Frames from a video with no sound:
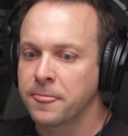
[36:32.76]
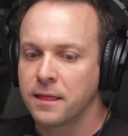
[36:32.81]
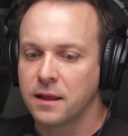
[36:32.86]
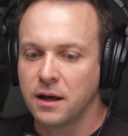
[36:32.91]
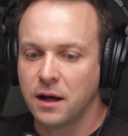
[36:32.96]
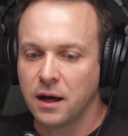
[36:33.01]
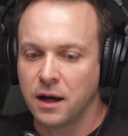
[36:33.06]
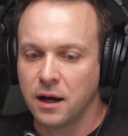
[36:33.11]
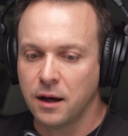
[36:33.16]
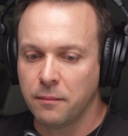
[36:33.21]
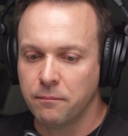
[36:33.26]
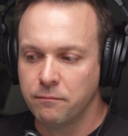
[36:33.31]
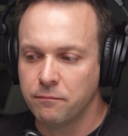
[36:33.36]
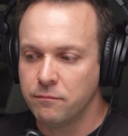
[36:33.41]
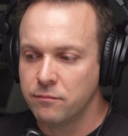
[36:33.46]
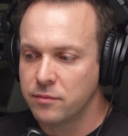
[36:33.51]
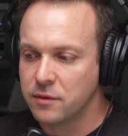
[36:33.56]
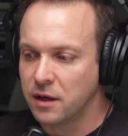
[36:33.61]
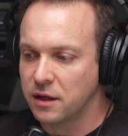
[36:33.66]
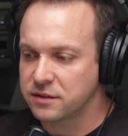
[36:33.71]
a
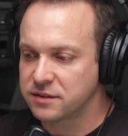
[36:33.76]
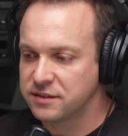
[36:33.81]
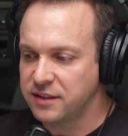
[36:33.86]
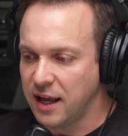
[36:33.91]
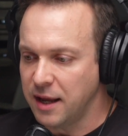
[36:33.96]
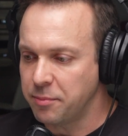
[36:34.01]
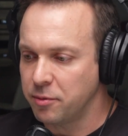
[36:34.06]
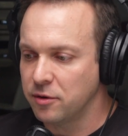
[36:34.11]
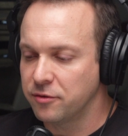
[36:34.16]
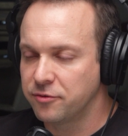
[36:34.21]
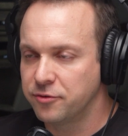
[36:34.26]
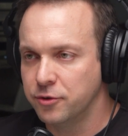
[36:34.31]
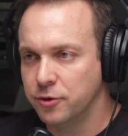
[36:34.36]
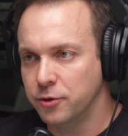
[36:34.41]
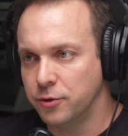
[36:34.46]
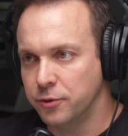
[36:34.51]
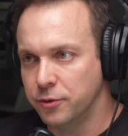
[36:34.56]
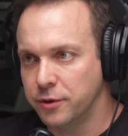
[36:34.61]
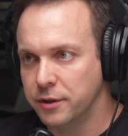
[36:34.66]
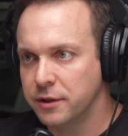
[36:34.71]
staple
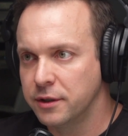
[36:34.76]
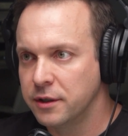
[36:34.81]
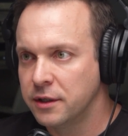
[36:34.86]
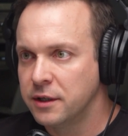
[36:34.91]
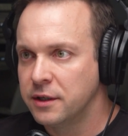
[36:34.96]
food